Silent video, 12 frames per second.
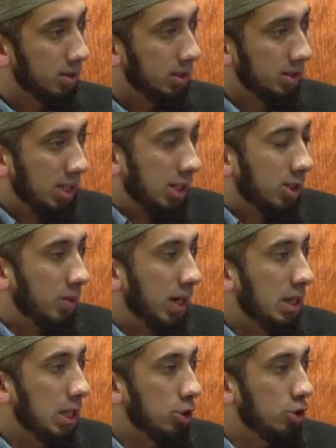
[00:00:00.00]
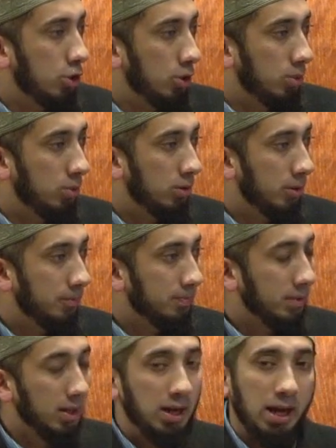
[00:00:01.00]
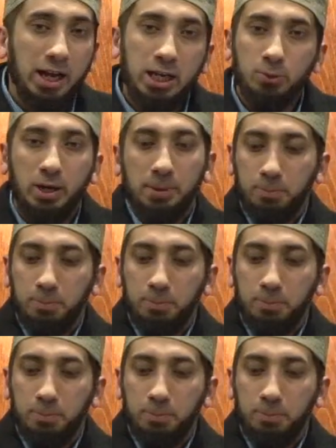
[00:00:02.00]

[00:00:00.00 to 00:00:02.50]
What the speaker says: It's not the right thing to do. Anyway,